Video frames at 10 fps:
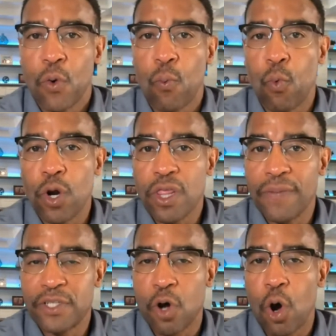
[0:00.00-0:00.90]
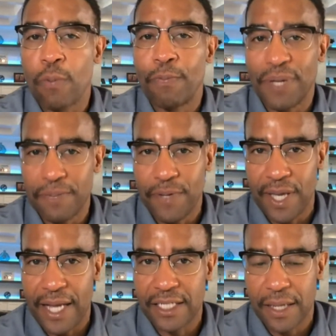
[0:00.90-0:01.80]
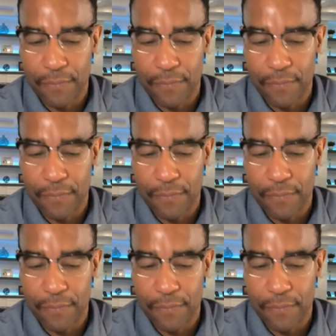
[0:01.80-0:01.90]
One of them is called BPH.